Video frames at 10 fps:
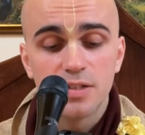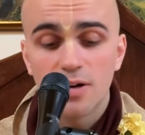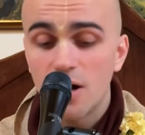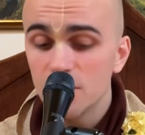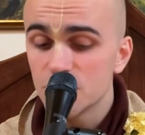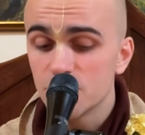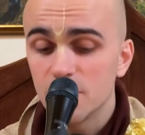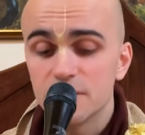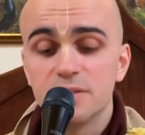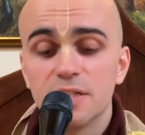are also
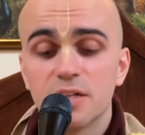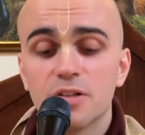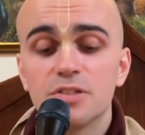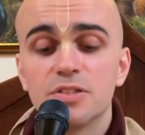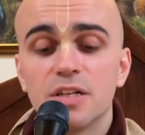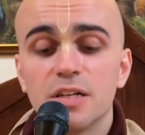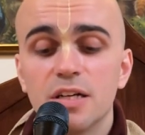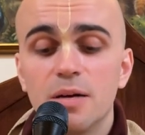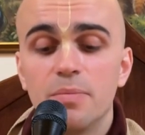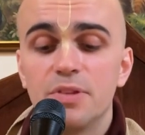present in Krishna,
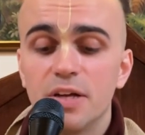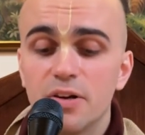but they